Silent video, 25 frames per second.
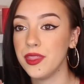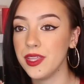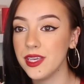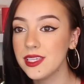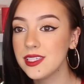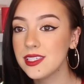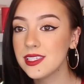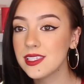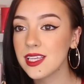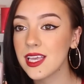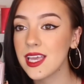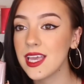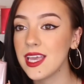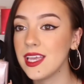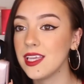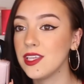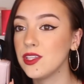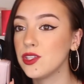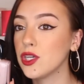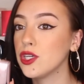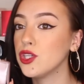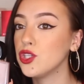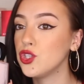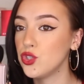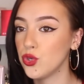This
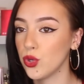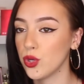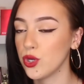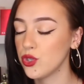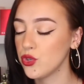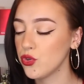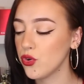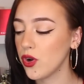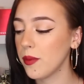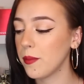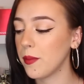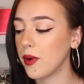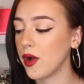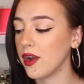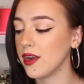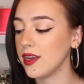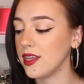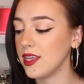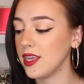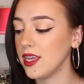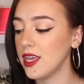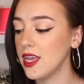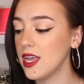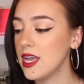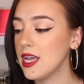is Giorgio
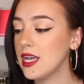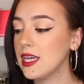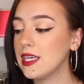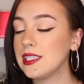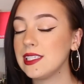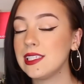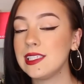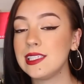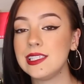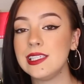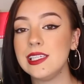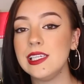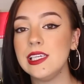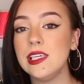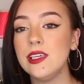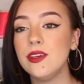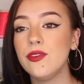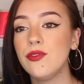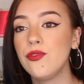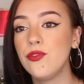Armani C.